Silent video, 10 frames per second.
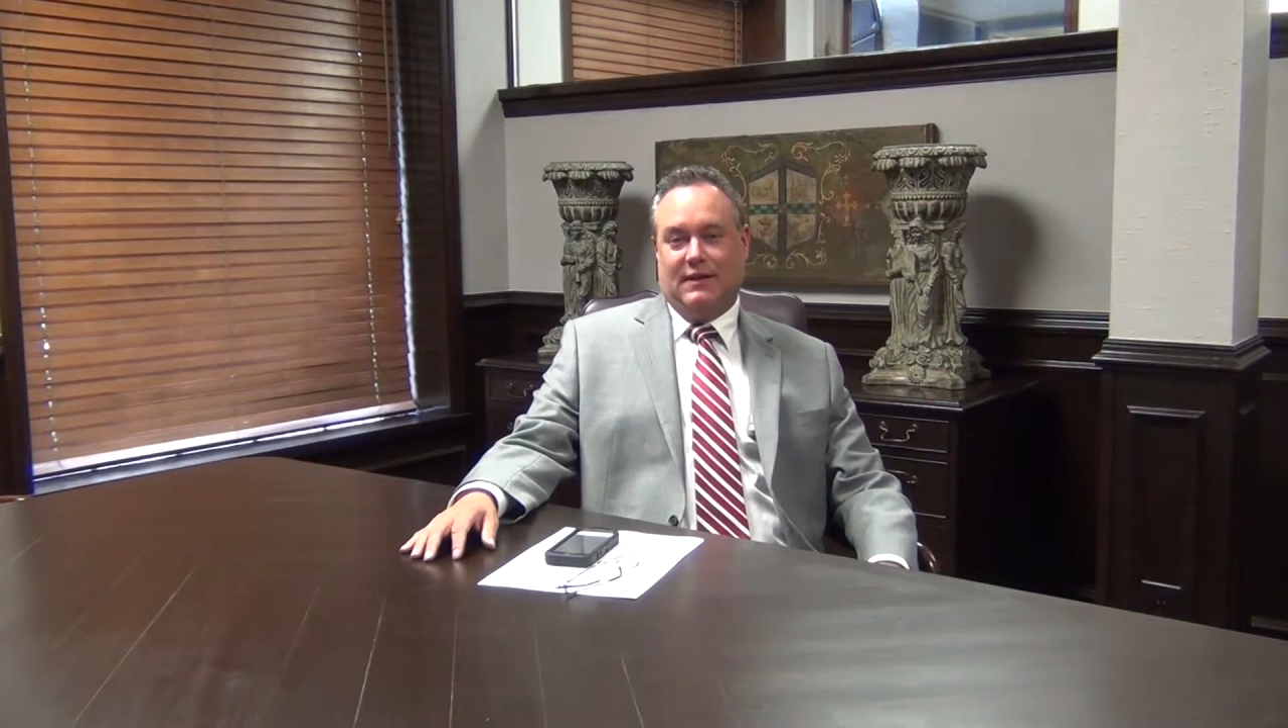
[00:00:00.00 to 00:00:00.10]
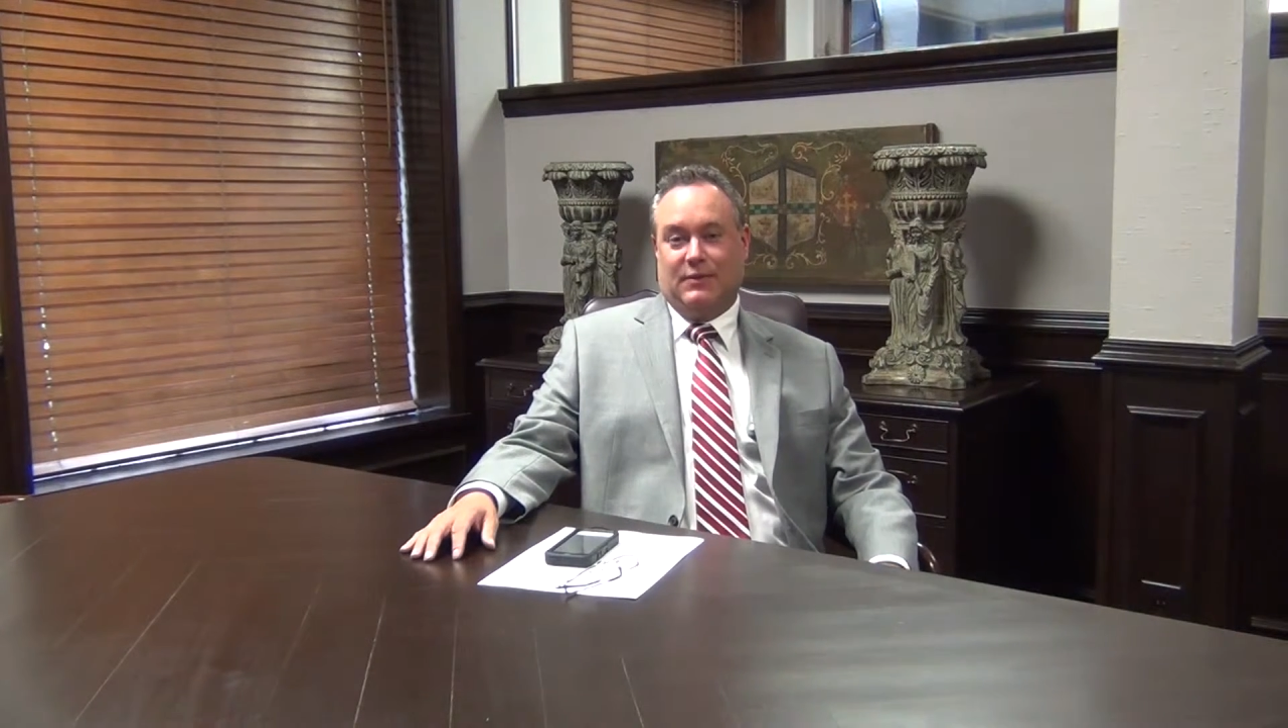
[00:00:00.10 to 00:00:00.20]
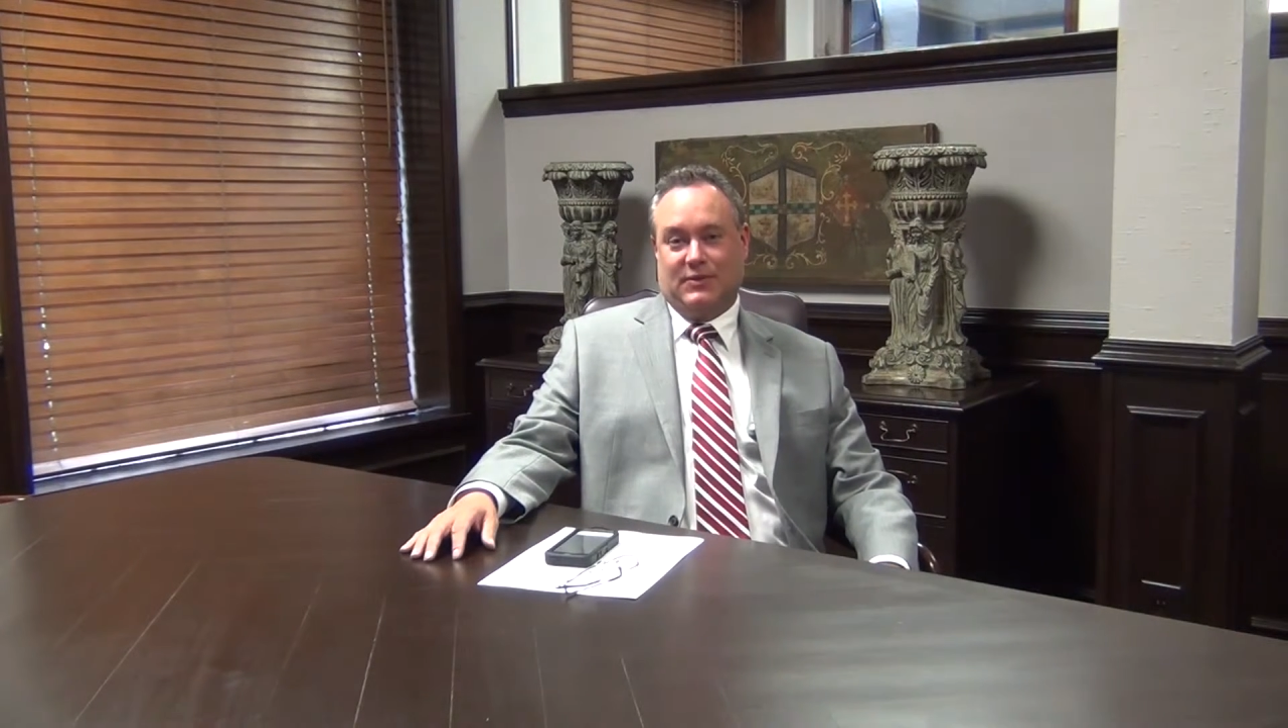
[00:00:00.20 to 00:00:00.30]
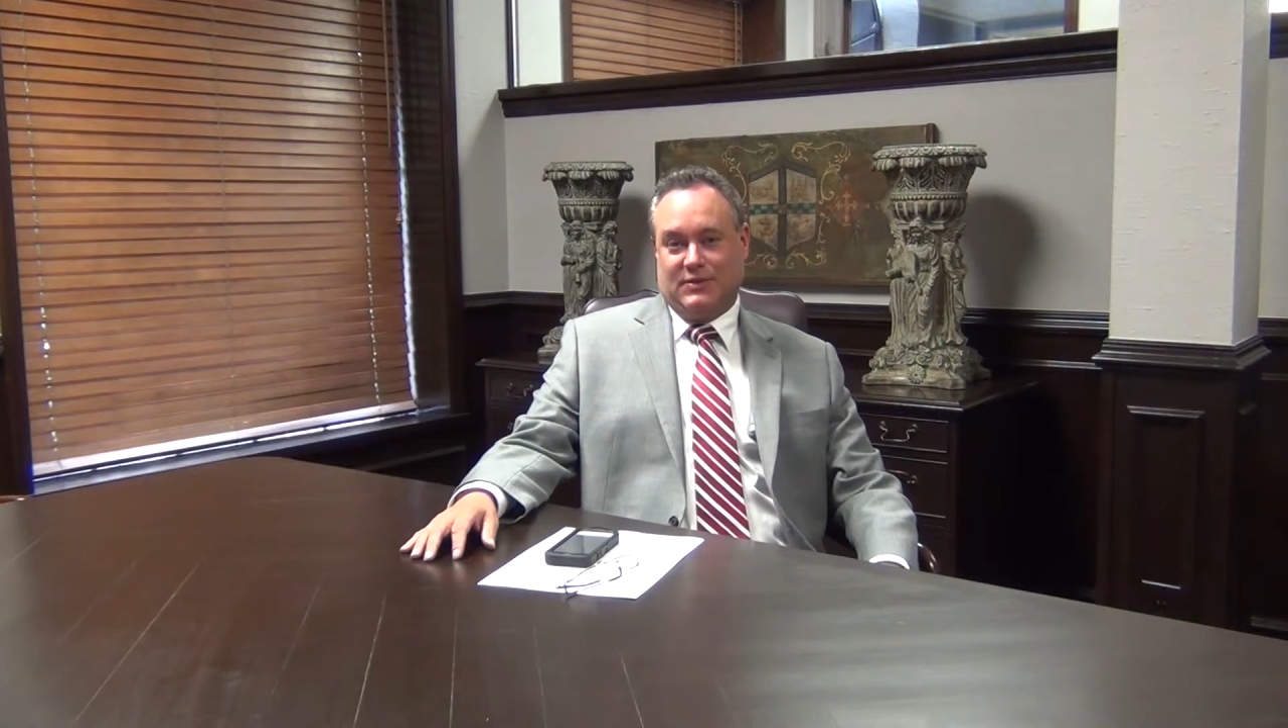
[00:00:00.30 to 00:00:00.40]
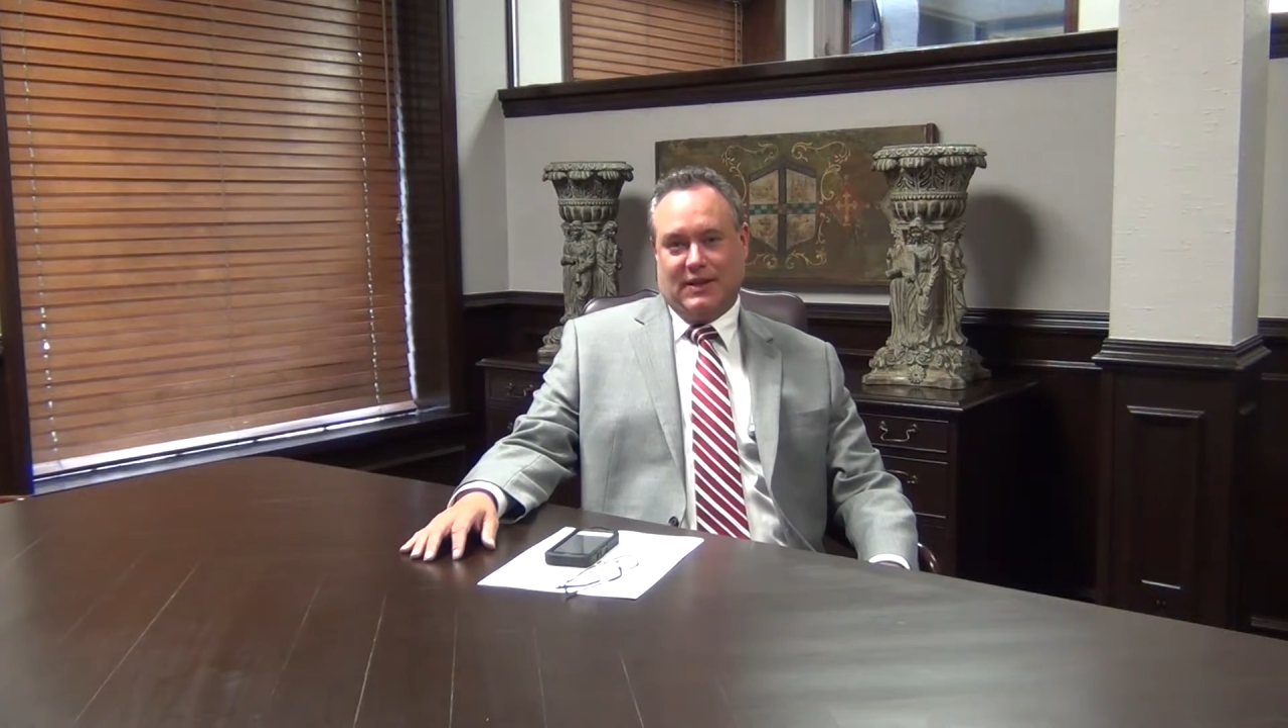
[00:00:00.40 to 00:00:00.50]

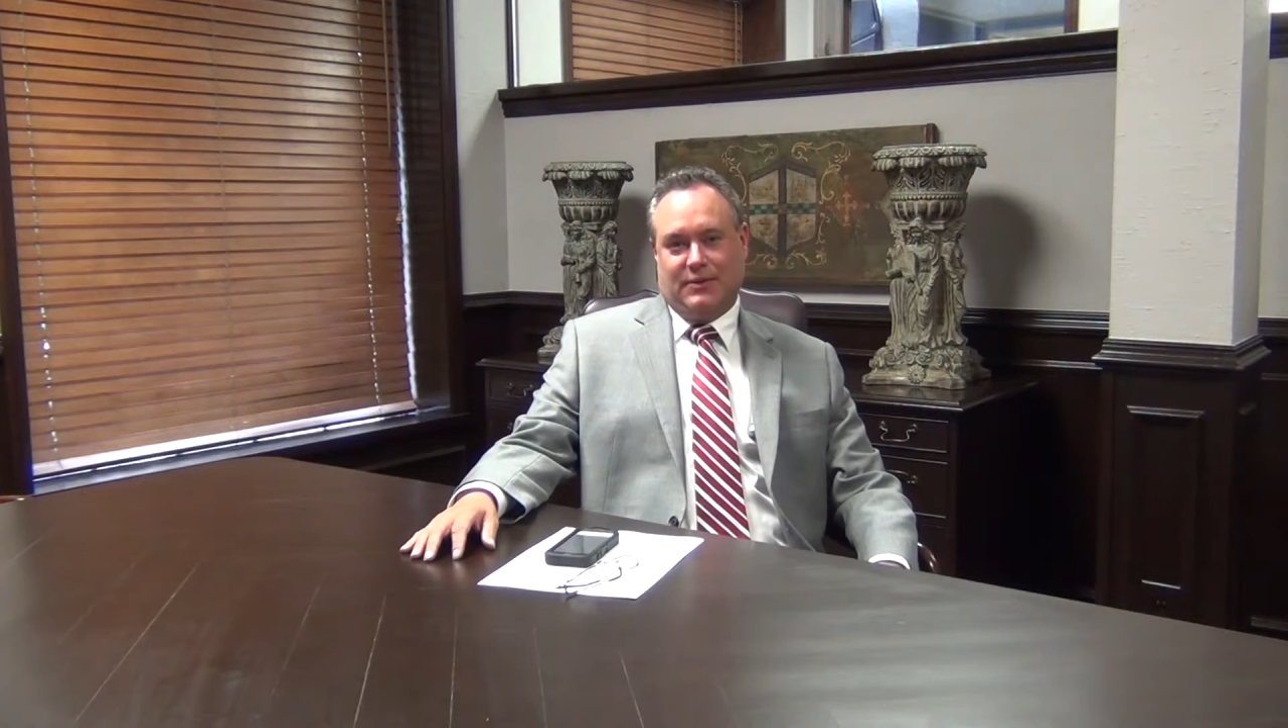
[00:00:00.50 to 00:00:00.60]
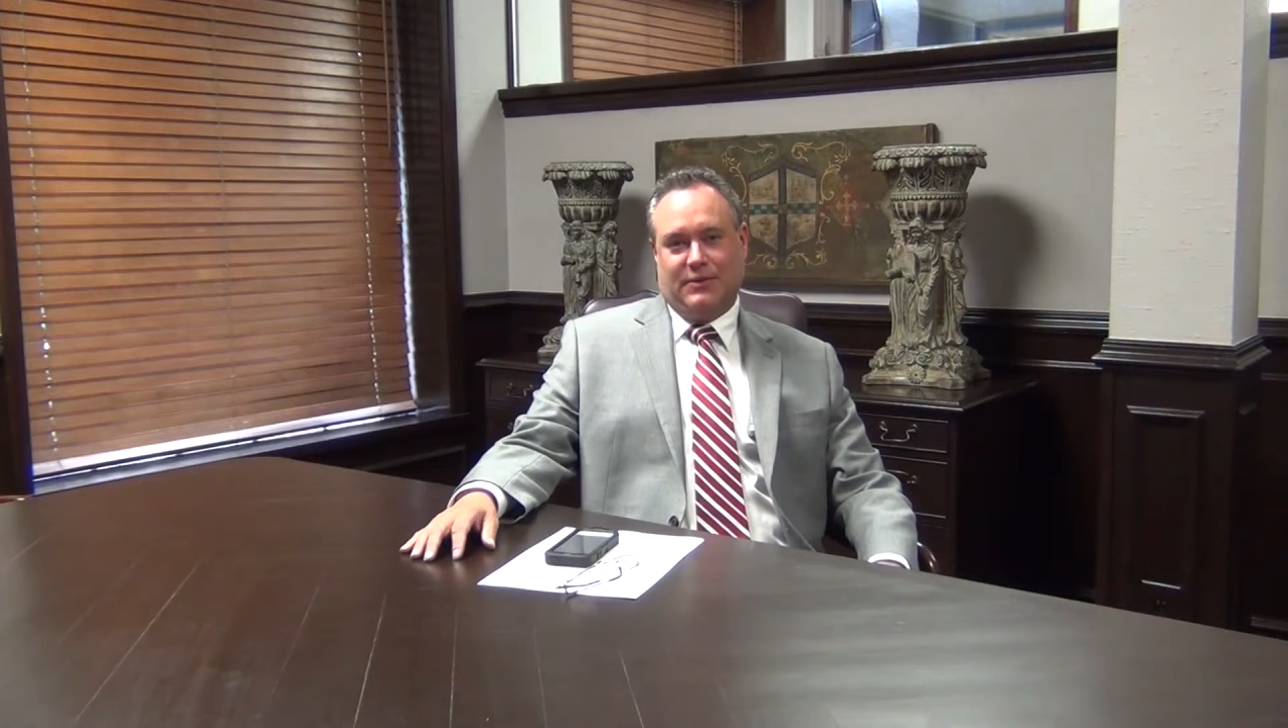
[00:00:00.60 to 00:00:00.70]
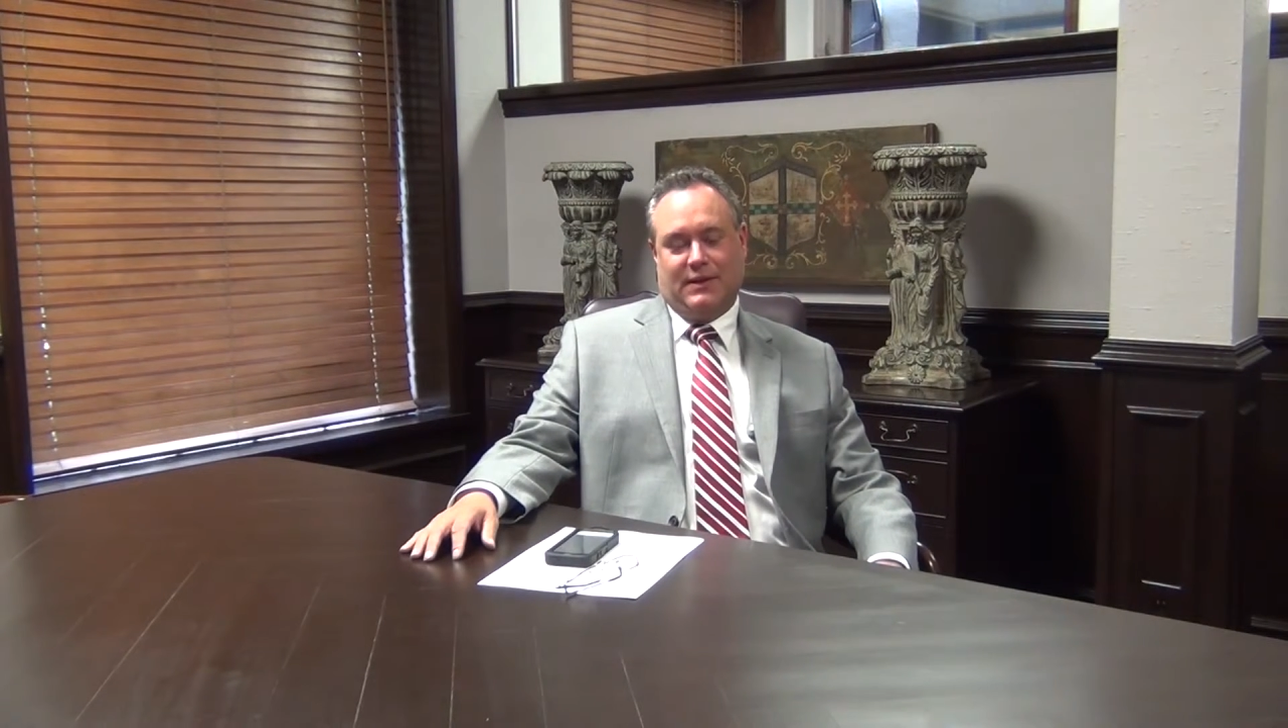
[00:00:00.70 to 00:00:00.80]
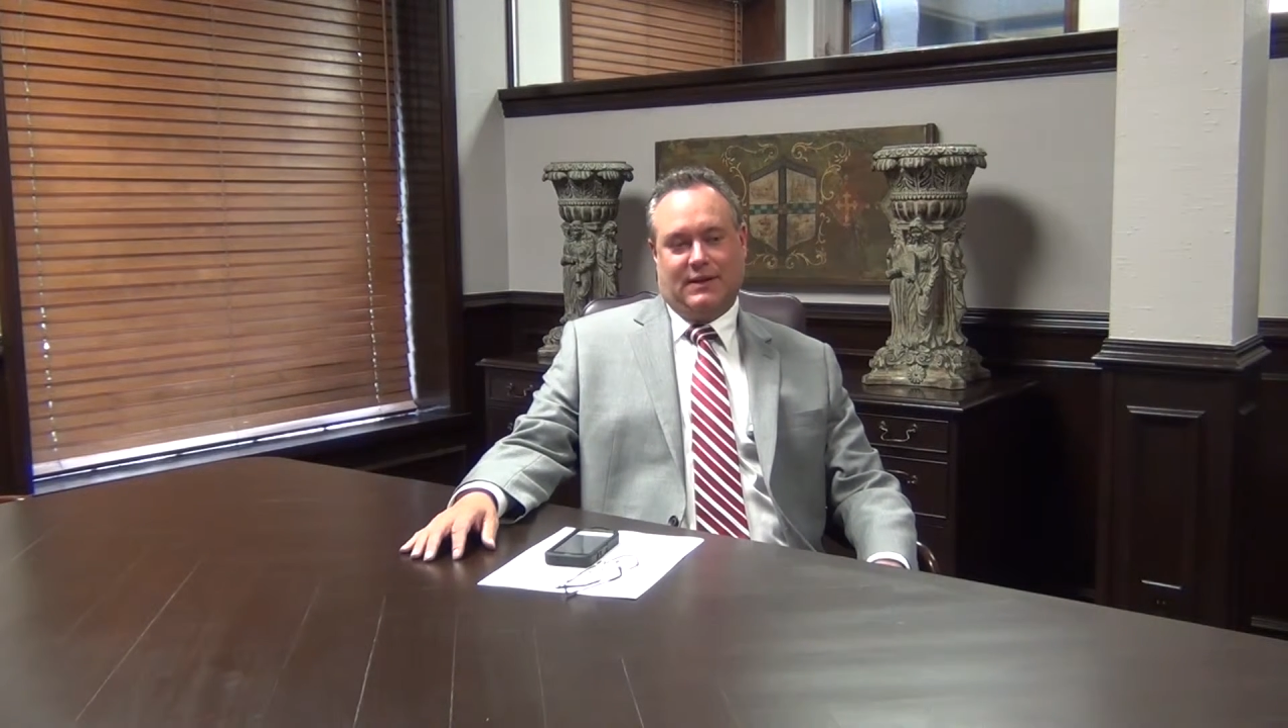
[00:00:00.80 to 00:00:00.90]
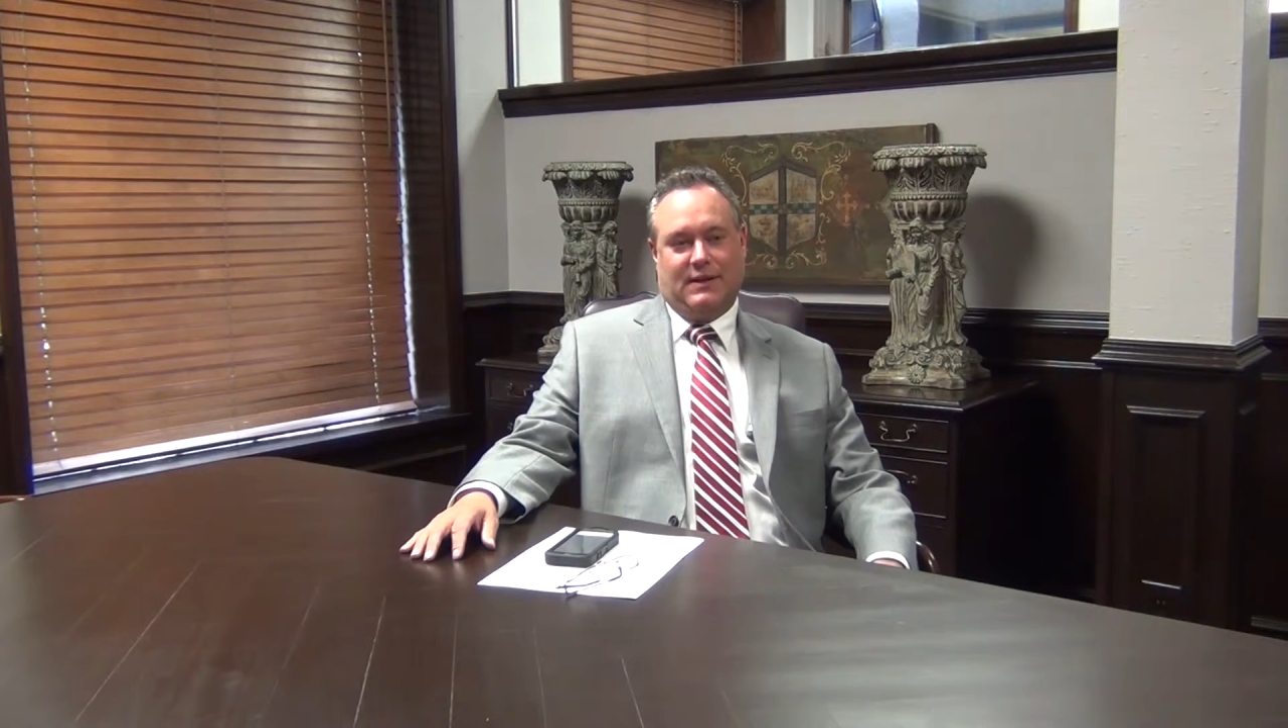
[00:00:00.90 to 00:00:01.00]
that was
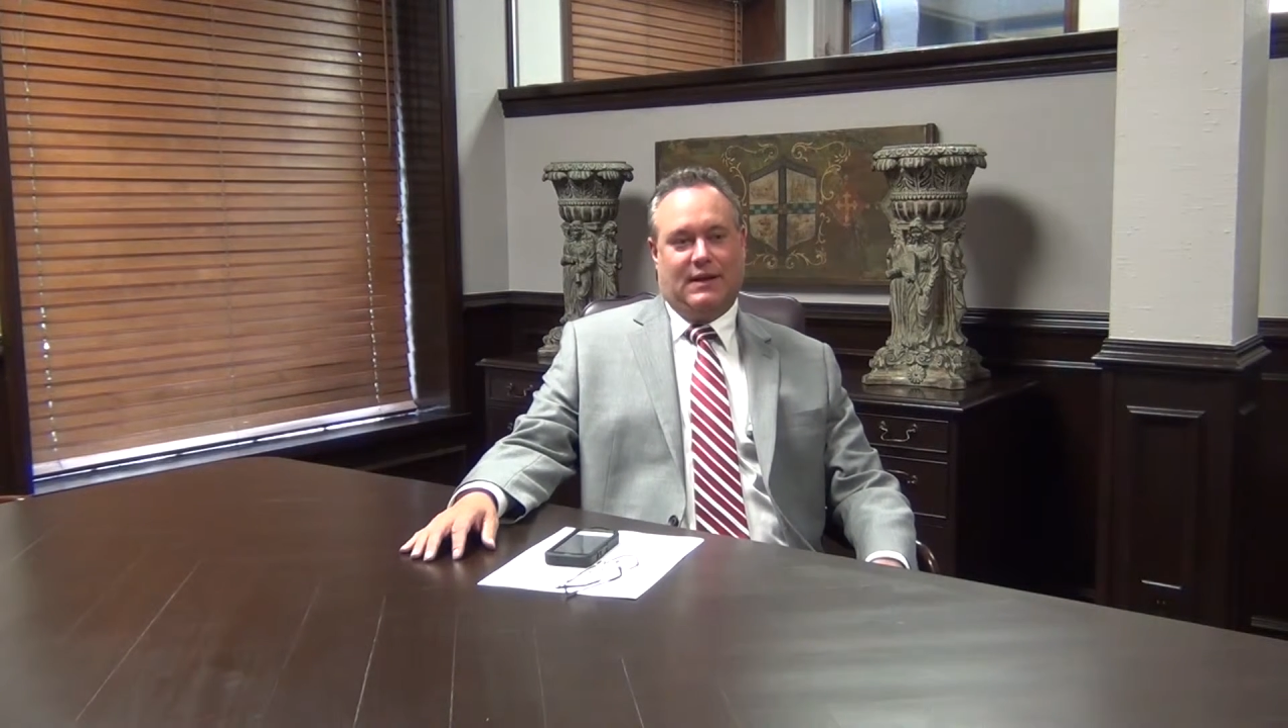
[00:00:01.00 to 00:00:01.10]
settled